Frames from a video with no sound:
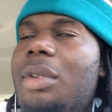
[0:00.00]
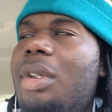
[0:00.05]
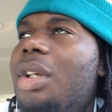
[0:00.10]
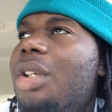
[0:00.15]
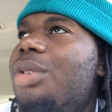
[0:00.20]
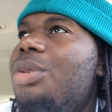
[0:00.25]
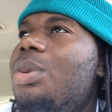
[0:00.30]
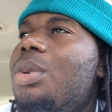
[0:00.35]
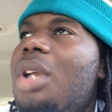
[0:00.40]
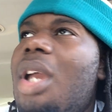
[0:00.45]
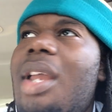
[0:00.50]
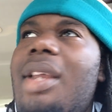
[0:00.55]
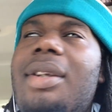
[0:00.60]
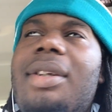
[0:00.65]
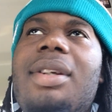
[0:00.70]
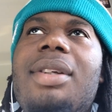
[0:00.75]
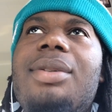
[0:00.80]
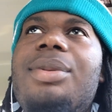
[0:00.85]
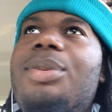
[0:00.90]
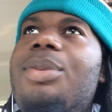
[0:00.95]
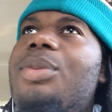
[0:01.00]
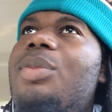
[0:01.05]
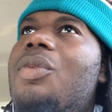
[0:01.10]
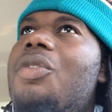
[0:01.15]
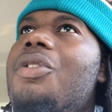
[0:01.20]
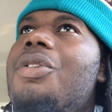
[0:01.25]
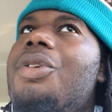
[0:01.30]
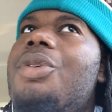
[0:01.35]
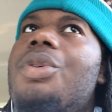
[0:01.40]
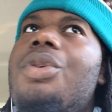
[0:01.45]
Cause you can't you
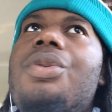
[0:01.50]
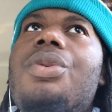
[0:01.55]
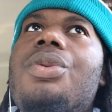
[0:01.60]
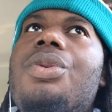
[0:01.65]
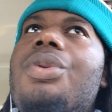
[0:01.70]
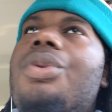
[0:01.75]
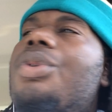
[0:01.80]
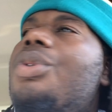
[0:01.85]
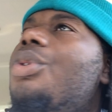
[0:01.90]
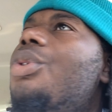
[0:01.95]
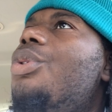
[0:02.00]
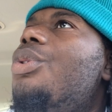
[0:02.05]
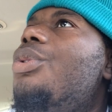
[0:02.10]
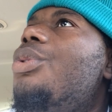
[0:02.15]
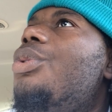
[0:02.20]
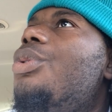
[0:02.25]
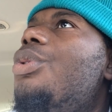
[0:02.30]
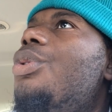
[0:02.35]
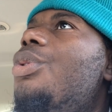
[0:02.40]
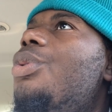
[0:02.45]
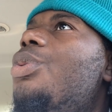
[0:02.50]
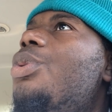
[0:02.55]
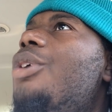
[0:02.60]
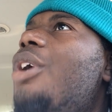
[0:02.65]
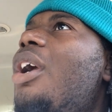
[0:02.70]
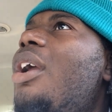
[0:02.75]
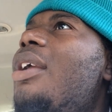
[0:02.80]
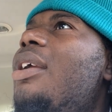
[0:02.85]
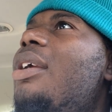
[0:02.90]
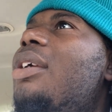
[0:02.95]
you
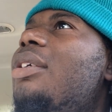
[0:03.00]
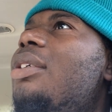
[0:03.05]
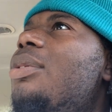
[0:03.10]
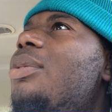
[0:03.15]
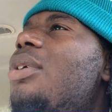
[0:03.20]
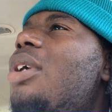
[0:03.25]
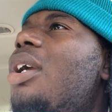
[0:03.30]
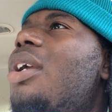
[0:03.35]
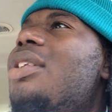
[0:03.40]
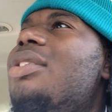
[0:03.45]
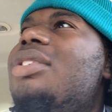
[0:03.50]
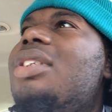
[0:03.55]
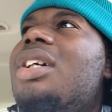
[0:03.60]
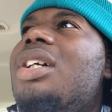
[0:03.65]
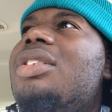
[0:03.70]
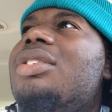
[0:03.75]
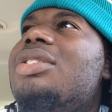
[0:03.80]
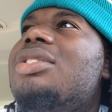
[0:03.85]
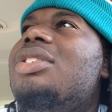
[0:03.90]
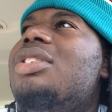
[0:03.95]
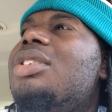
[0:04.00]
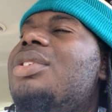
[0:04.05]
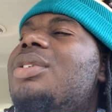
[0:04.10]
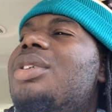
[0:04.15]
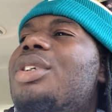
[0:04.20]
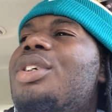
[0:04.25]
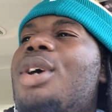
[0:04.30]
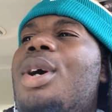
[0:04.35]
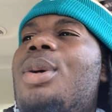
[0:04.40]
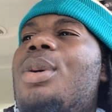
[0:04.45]
can't you can't tell the
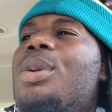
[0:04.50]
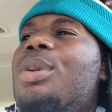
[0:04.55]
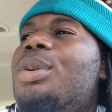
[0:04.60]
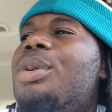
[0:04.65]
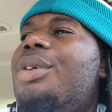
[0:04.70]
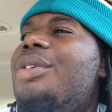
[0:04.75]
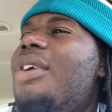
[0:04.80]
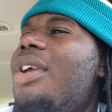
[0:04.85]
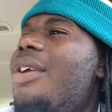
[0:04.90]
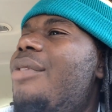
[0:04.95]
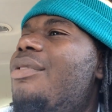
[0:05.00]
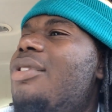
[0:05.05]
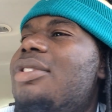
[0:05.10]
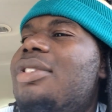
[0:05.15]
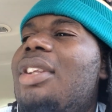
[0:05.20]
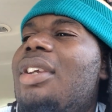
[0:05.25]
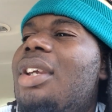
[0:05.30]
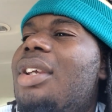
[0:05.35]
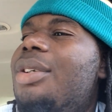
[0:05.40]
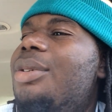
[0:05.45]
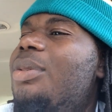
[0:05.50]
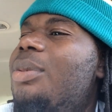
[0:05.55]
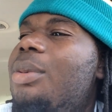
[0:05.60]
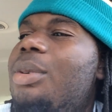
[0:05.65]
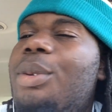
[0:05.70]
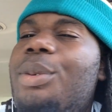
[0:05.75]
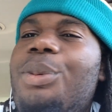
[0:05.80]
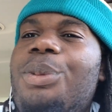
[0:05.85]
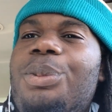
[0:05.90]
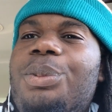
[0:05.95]
secret code of everything you
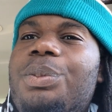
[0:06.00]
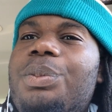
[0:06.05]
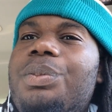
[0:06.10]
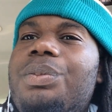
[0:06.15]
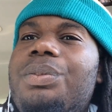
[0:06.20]
do.